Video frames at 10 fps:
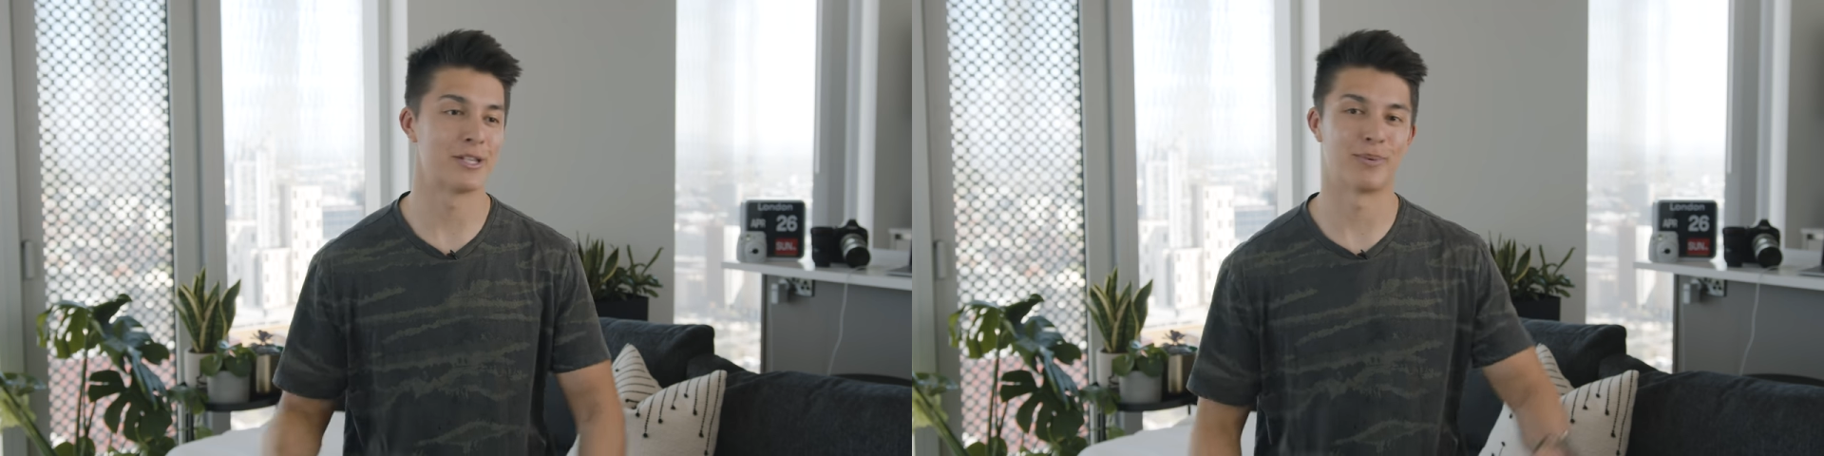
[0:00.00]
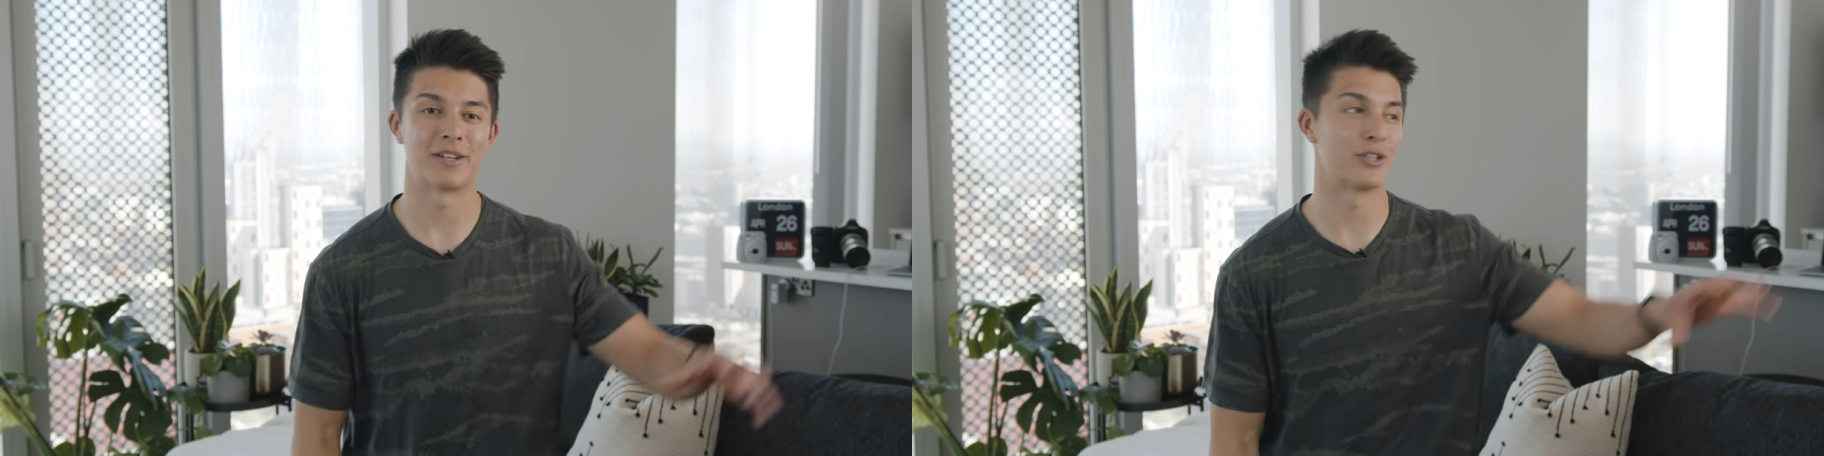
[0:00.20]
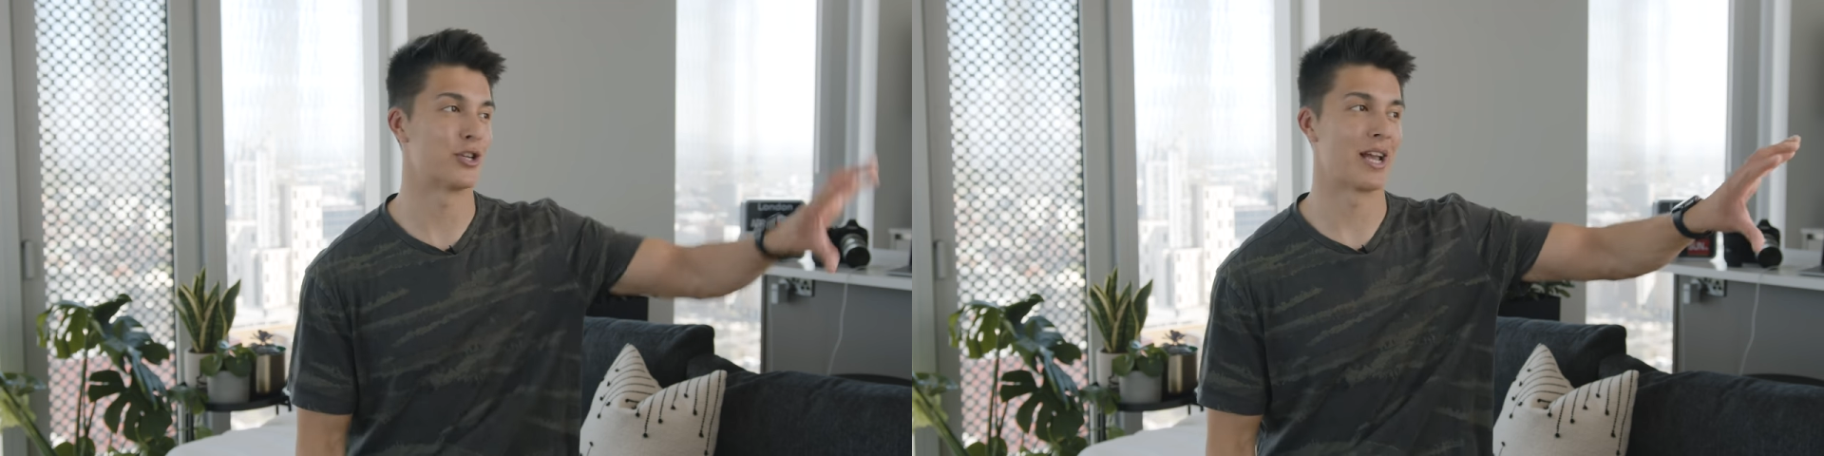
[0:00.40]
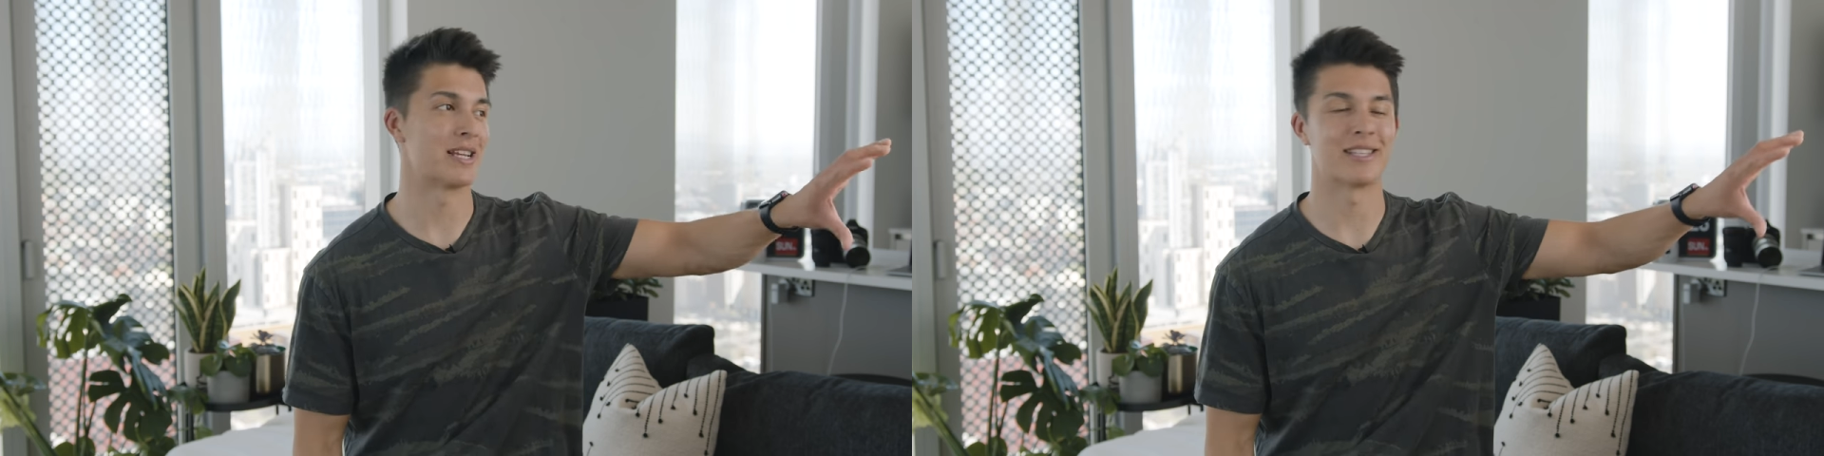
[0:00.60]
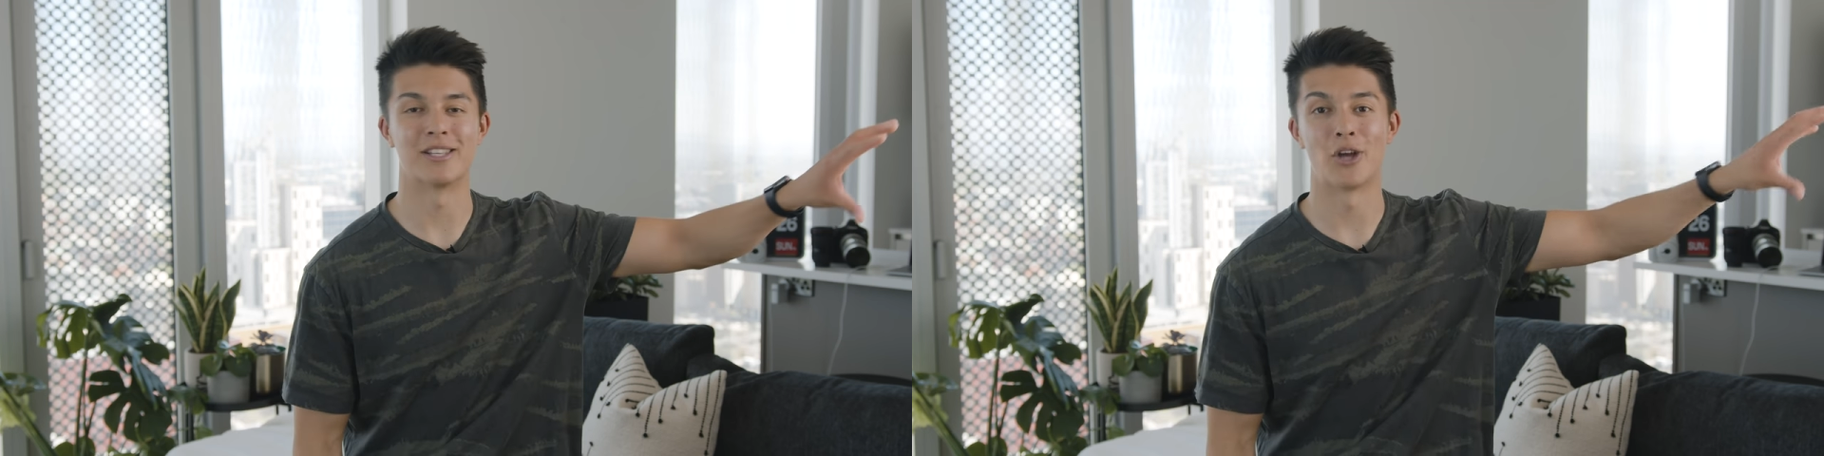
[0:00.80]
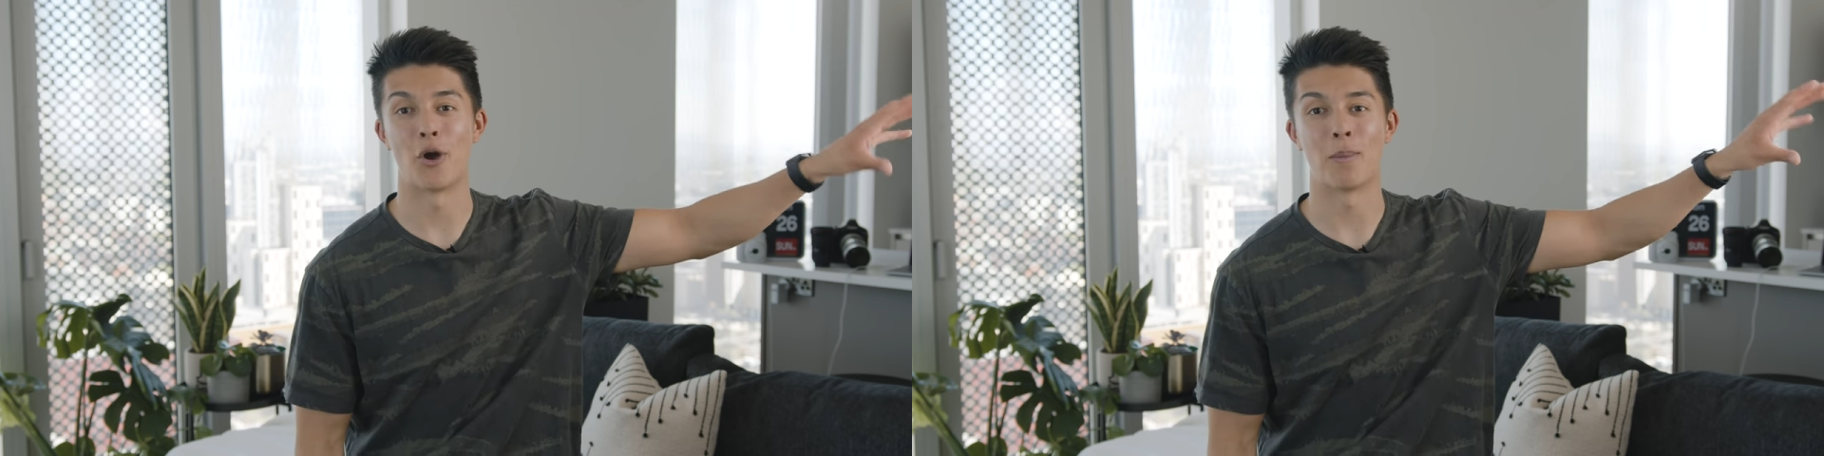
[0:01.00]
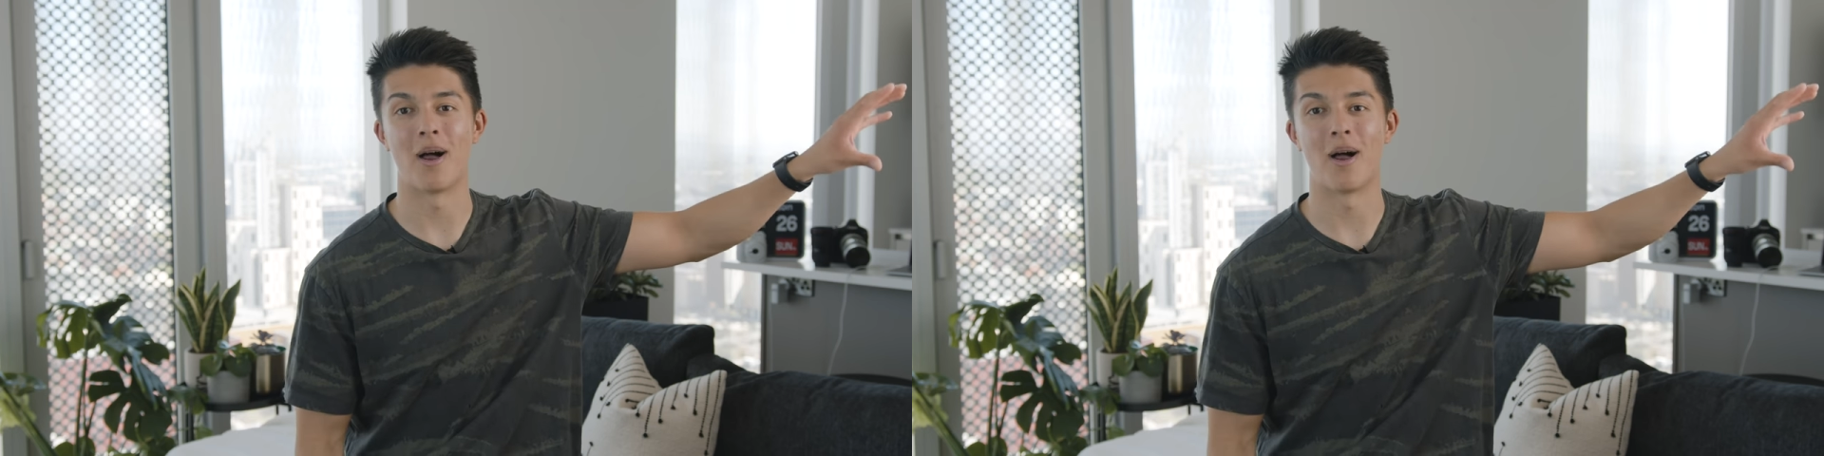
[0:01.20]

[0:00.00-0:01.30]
So we had to change the dome